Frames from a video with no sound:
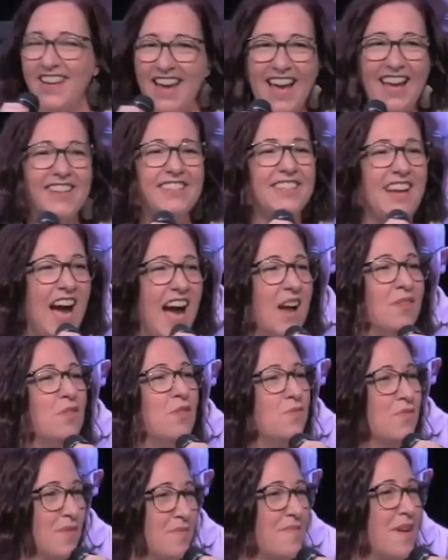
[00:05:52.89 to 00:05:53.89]
Yet I
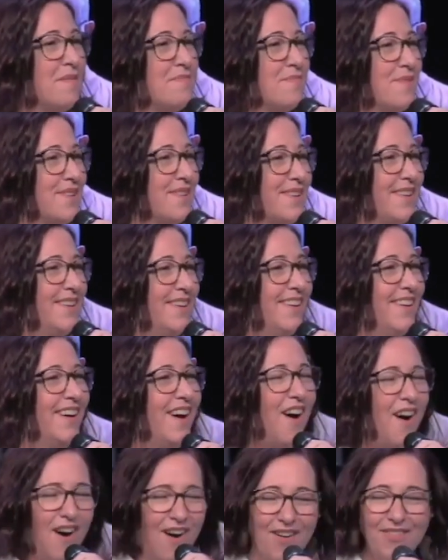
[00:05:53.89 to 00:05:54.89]
will remember
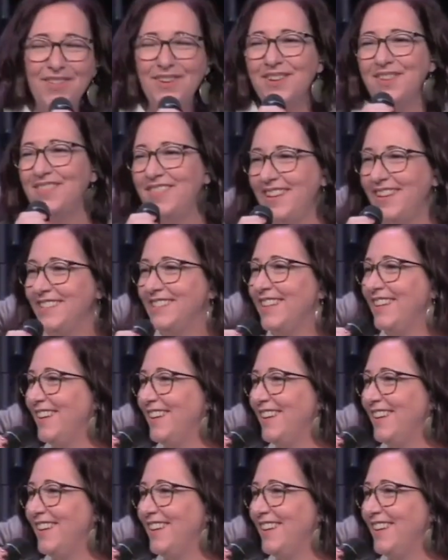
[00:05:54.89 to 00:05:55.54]
all the good things